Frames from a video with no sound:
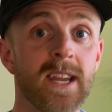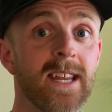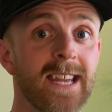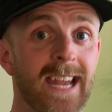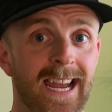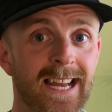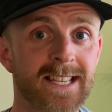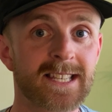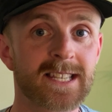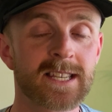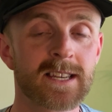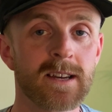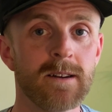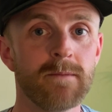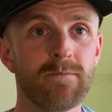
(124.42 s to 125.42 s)

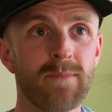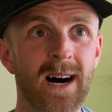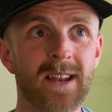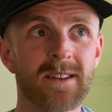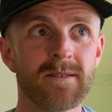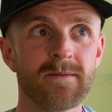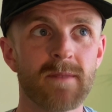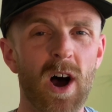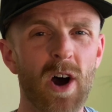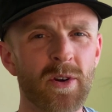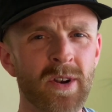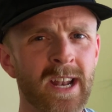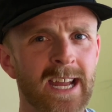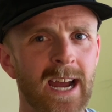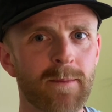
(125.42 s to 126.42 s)
Yes, but
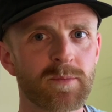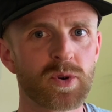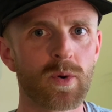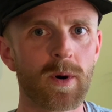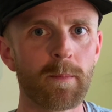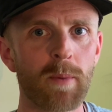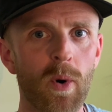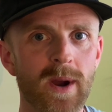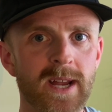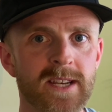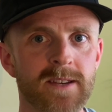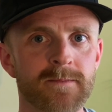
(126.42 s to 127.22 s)
only up to a point.